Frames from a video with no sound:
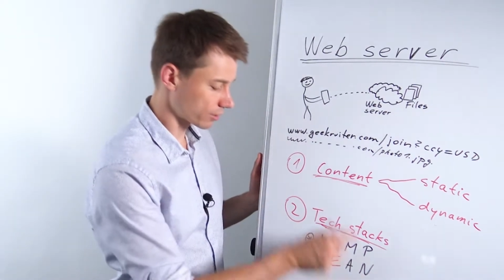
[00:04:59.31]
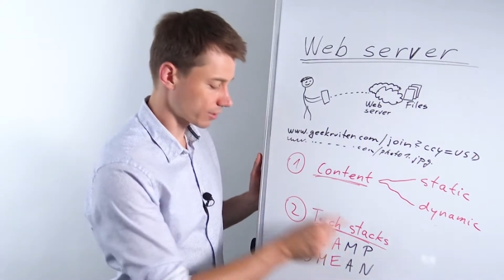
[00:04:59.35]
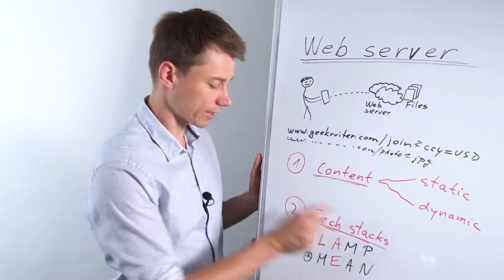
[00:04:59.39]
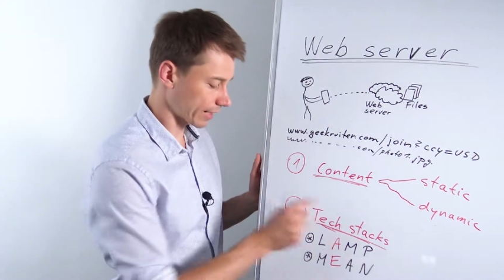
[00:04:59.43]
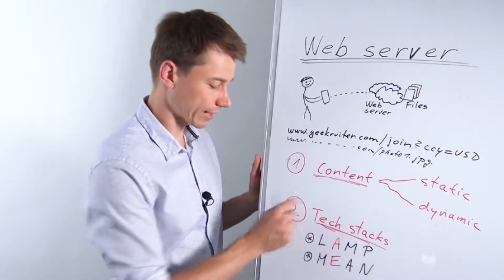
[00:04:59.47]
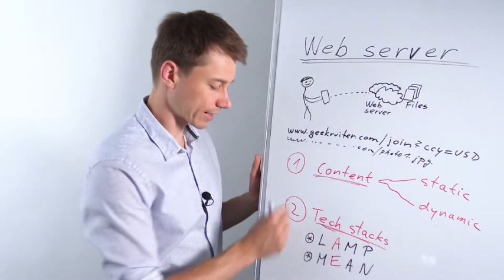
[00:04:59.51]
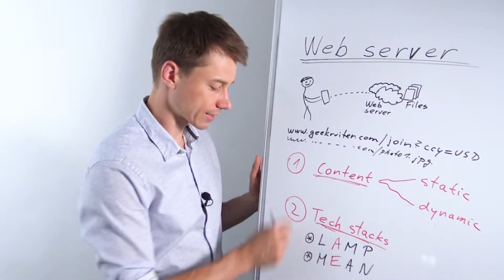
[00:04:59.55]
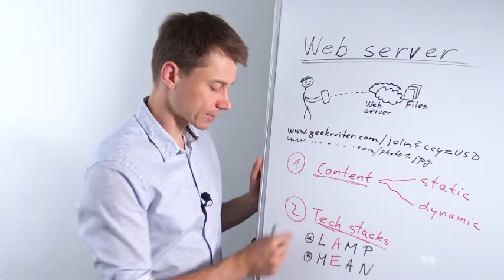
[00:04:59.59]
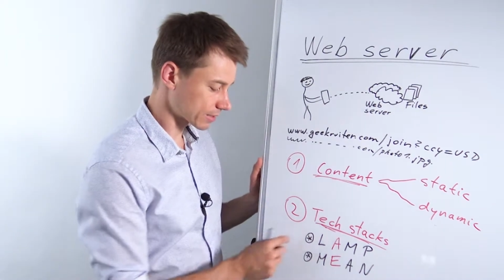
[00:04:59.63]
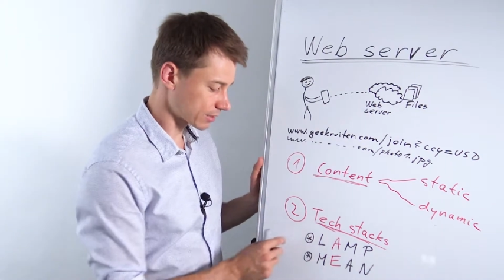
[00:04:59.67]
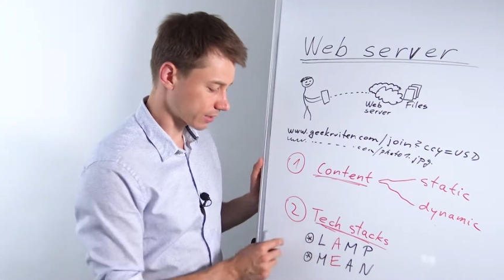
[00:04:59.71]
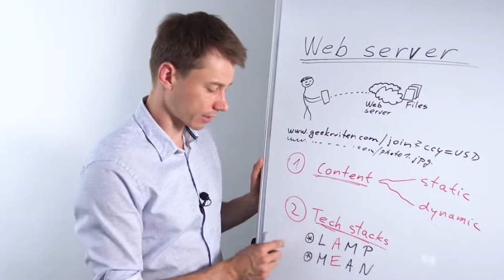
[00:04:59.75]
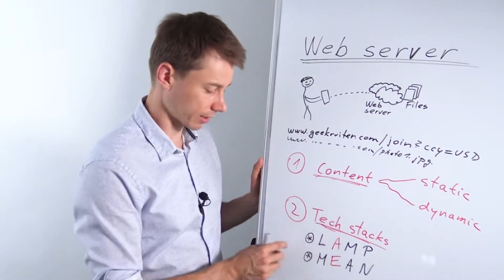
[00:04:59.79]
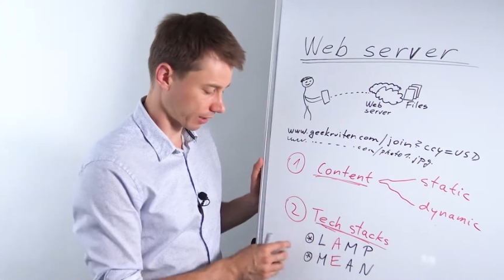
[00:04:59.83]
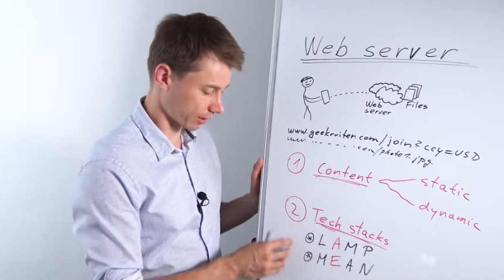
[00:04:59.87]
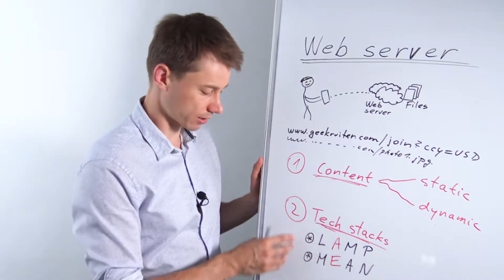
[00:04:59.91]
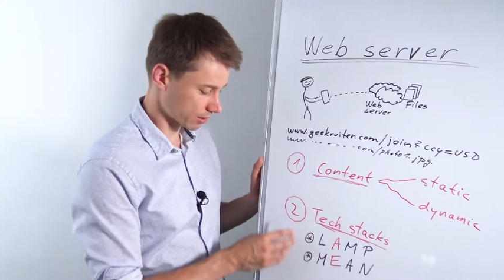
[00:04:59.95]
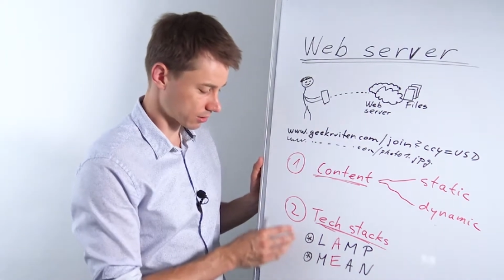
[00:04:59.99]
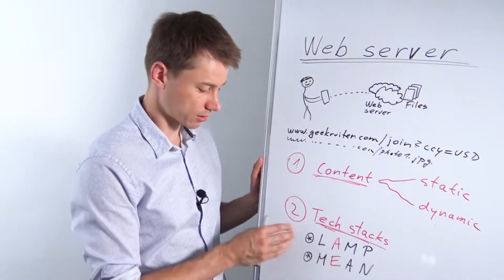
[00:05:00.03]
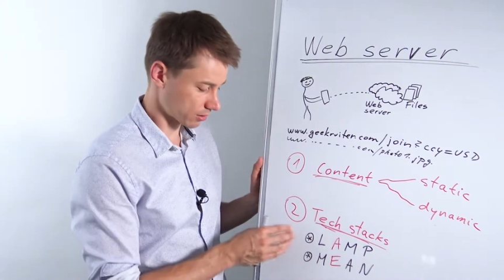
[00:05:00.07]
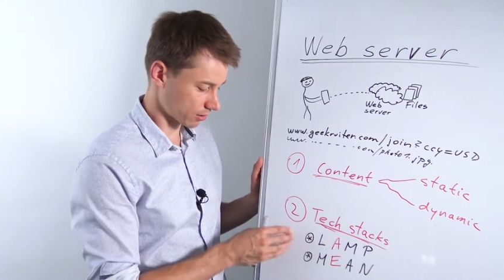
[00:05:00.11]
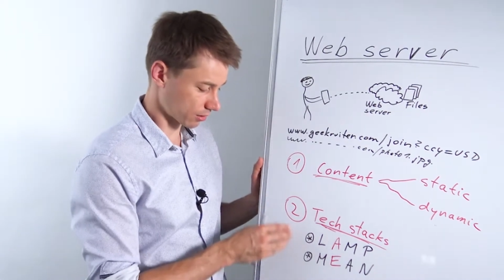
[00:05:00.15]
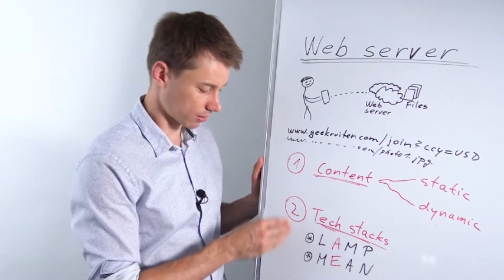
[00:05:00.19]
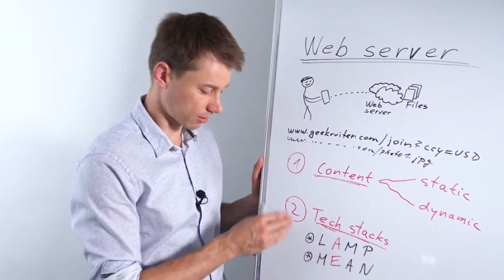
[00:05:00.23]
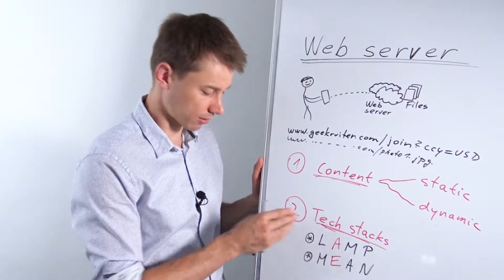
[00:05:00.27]
tech
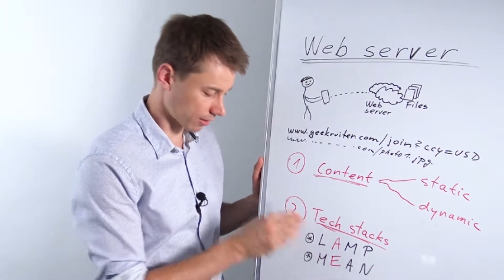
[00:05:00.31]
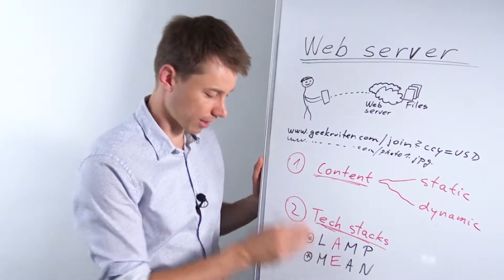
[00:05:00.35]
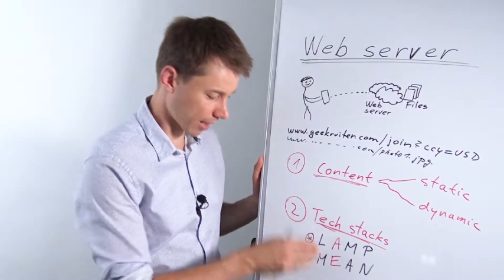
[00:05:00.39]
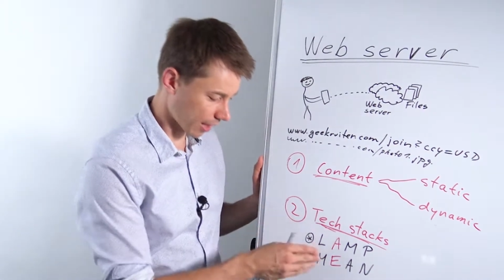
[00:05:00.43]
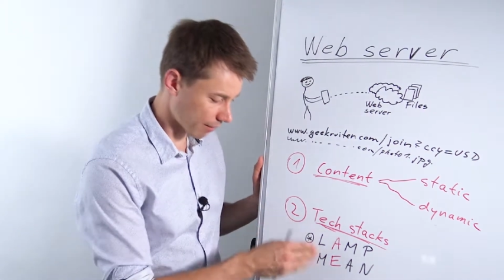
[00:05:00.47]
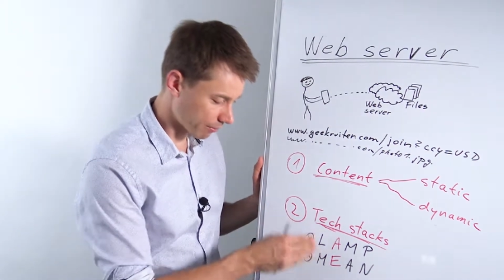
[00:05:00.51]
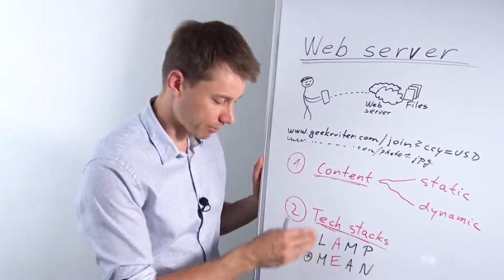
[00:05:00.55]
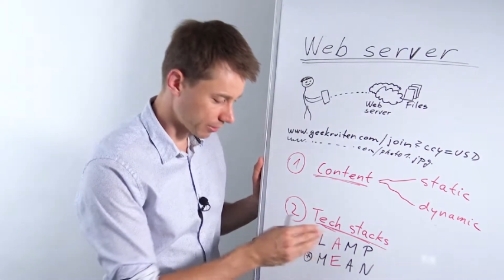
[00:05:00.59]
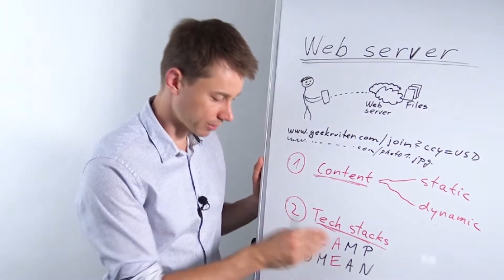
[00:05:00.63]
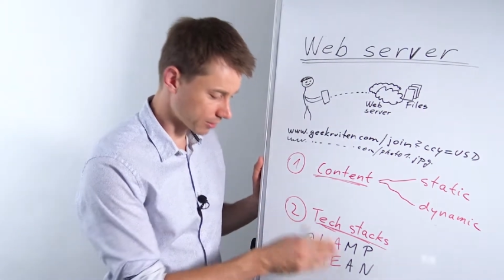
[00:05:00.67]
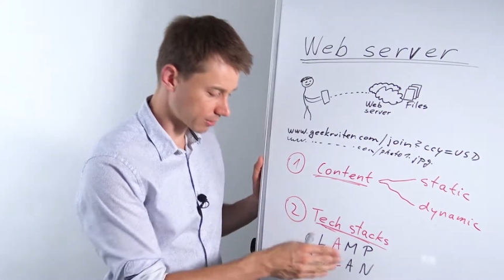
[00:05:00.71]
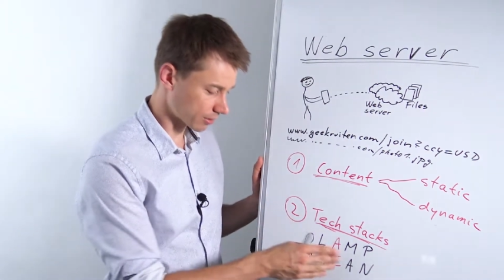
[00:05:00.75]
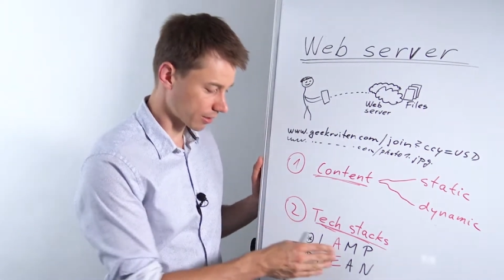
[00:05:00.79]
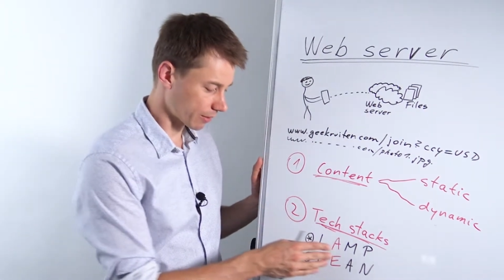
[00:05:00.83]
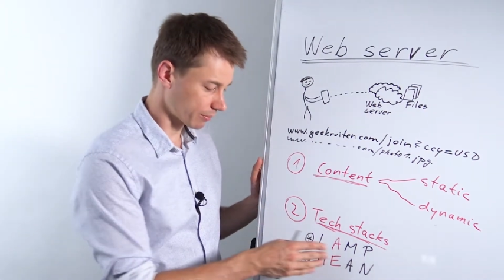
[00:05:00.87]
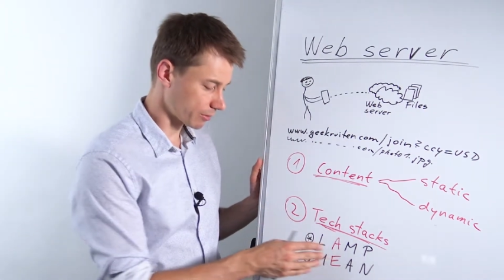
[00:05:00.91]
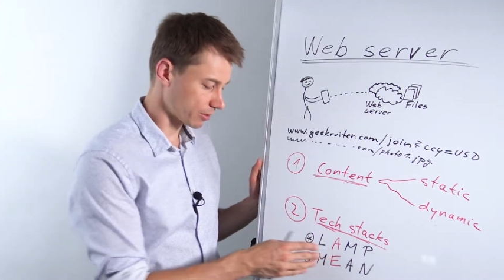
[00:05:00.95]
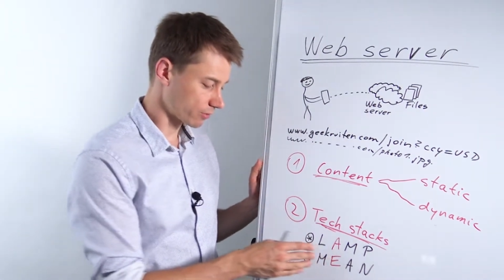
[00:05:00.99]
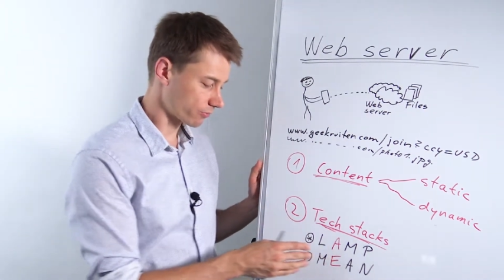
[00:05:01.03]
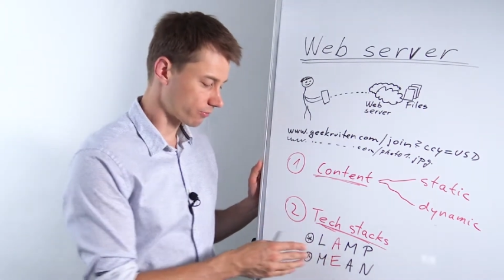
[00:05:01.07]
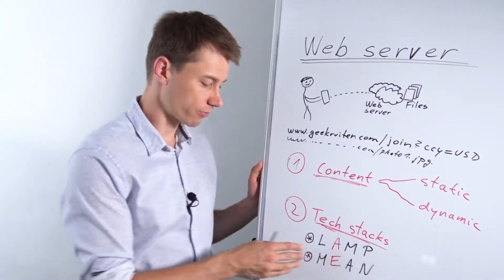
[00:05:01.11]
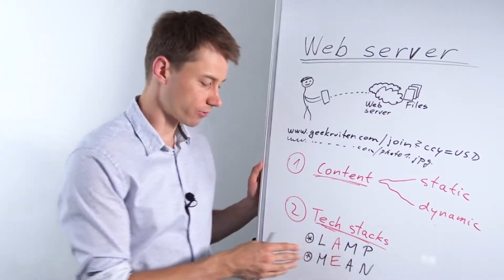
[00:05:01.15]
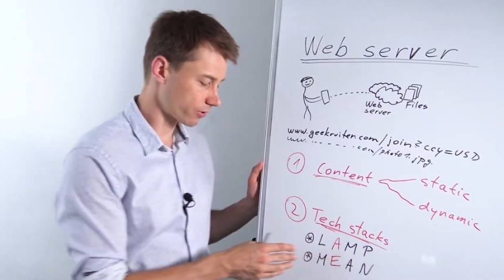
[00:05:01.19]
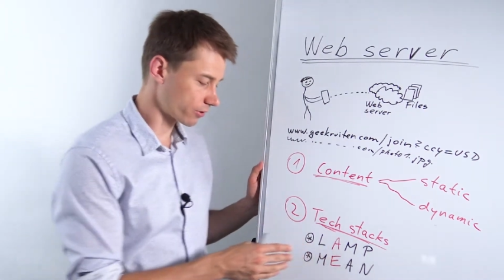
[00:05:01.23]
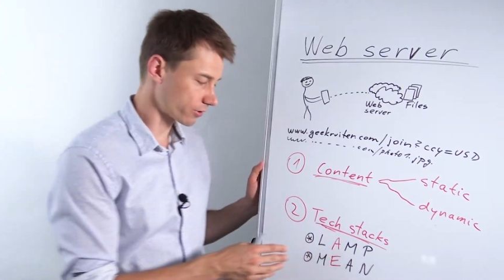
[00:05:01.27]
stacks a bit
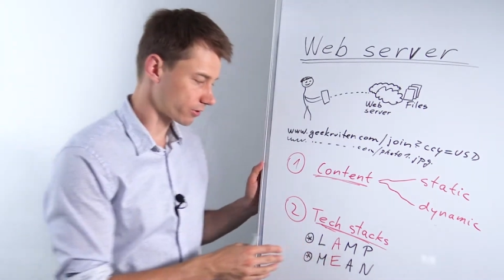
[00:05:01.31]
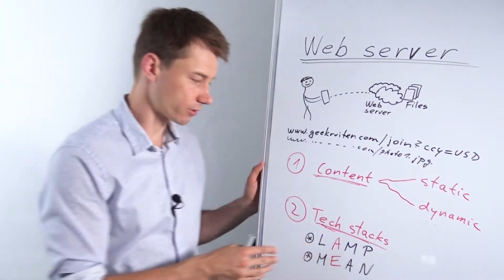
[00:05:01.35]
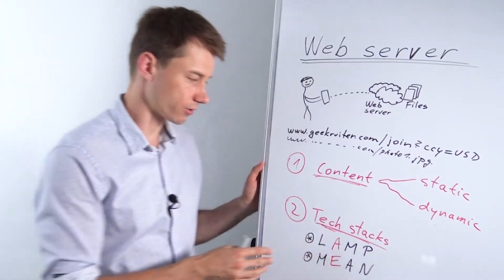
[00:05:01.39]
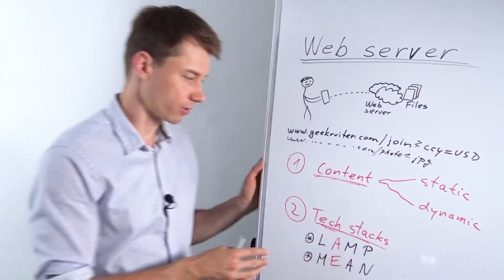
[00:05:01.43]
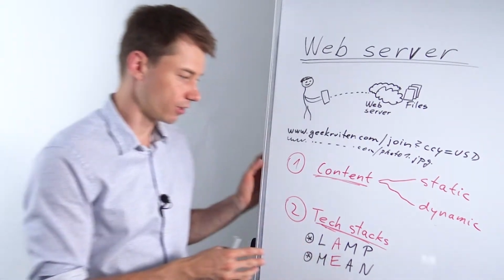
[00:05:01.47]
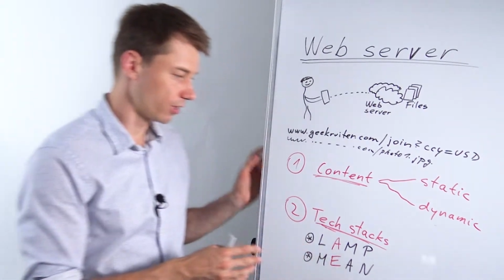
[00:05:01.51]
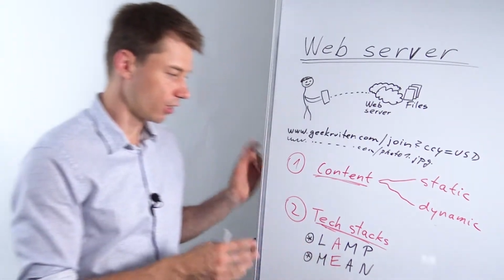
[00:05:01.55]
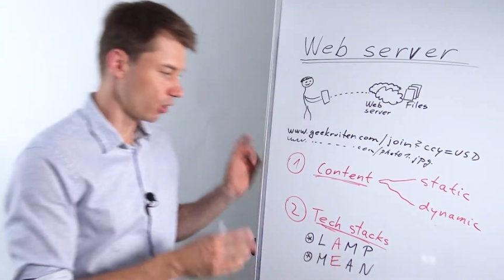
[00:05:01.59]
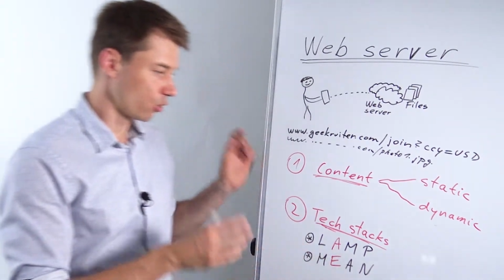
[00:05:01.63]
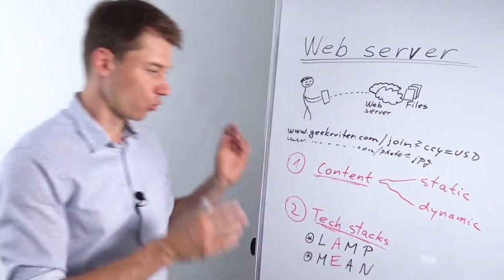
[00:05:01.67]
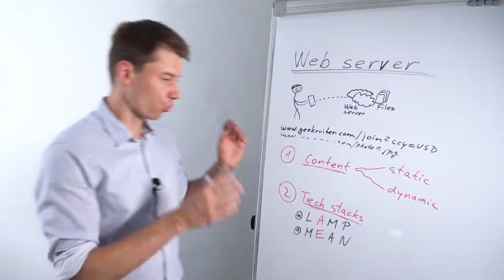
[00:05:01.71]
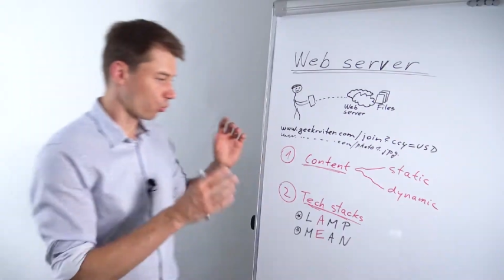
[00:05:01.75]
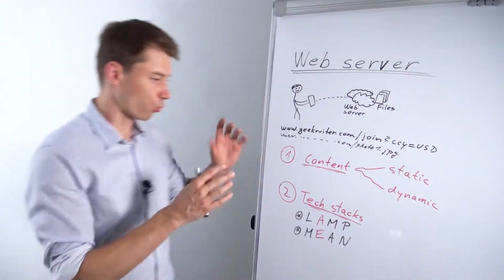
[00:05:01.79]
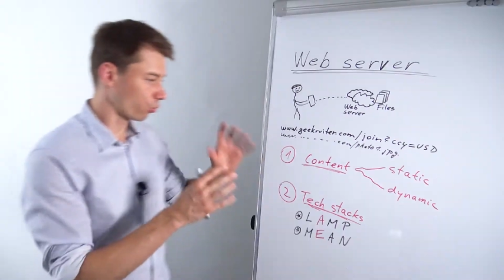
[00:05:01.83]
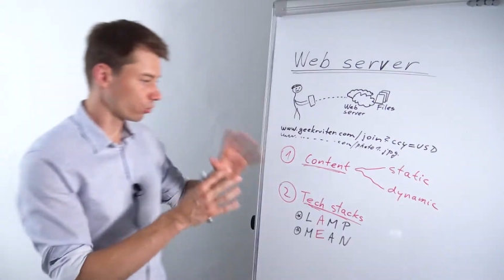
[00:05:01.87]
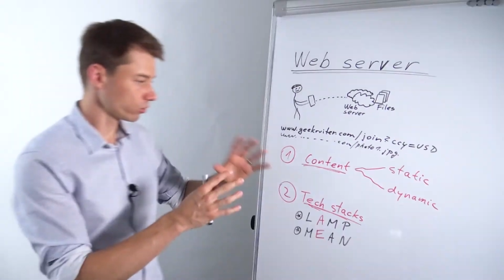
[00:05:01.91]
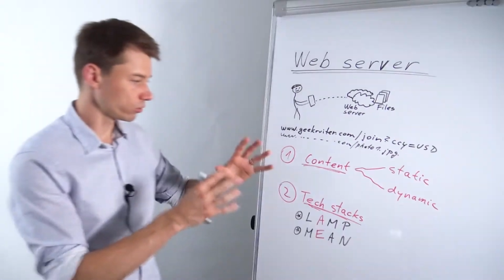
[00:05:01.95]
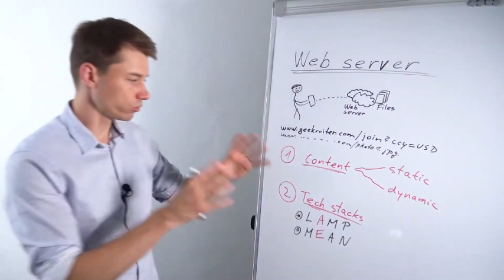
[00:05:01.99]
further. What